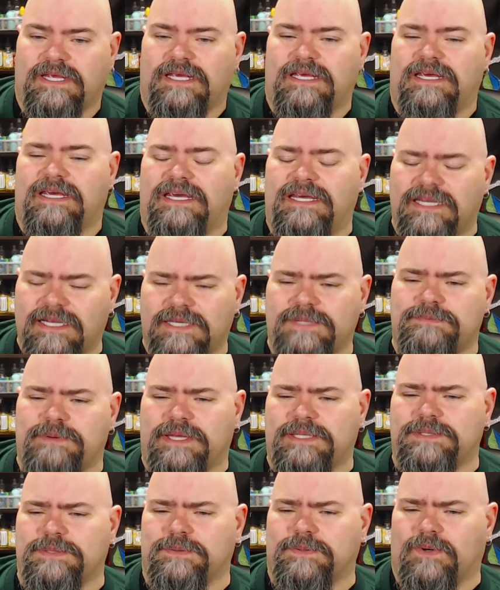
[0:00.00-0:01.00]

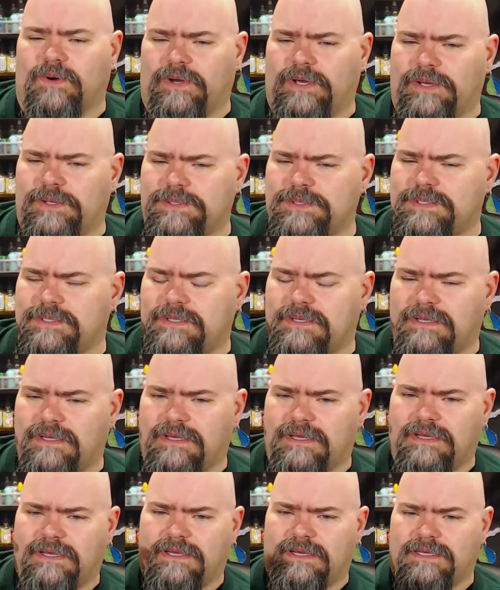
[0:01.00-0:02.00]
Inexpensive coils,
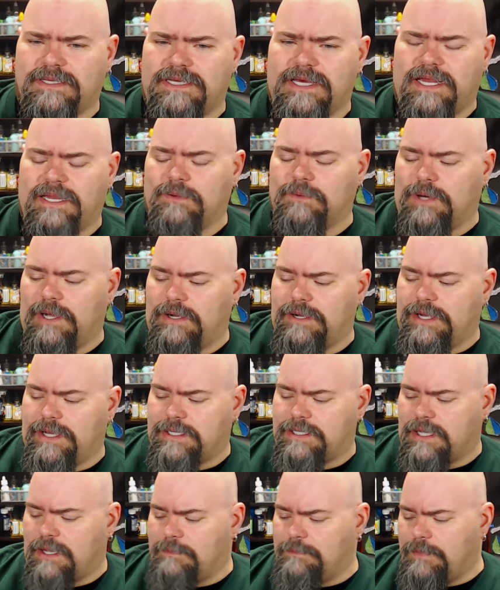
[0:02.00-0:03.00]

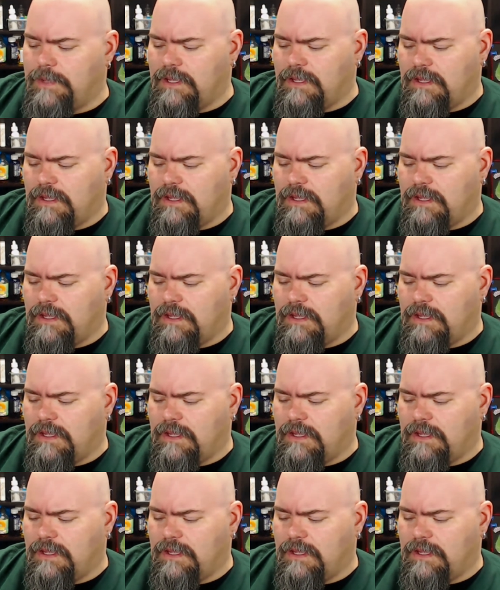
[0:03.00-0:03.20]
YetiWire.com.